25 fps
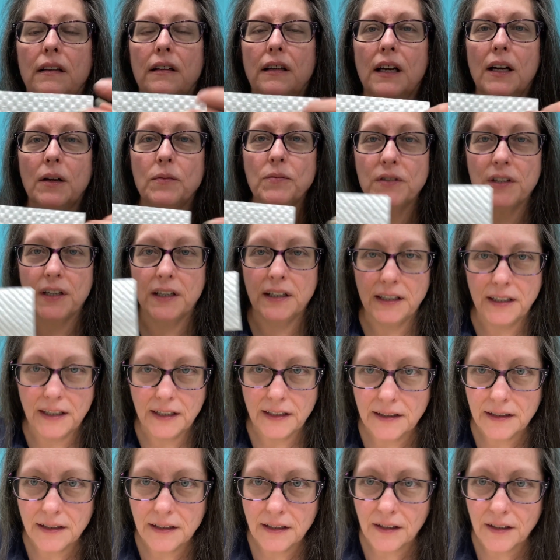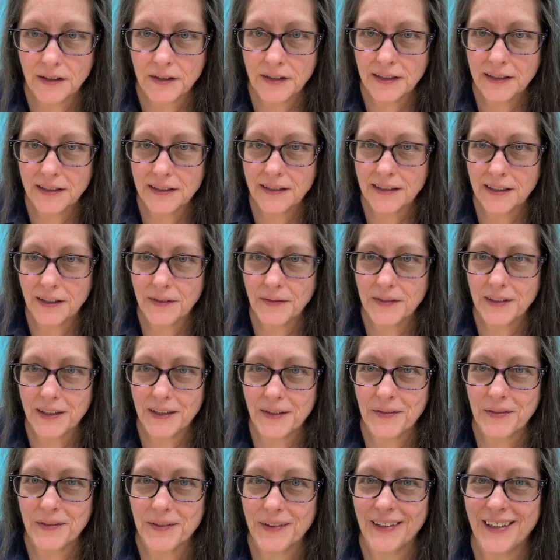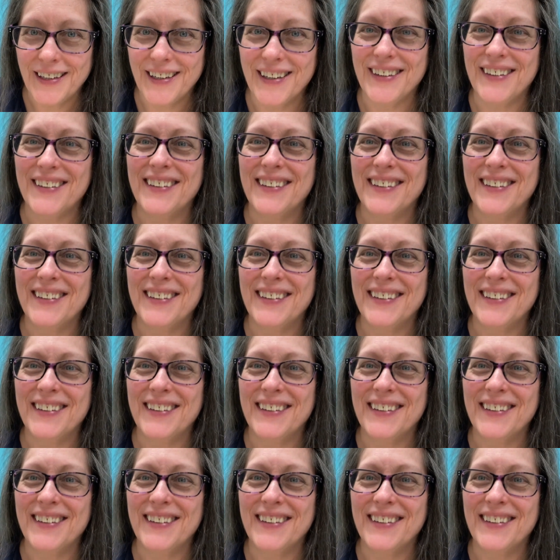I'm trying to get all this stuff done for you.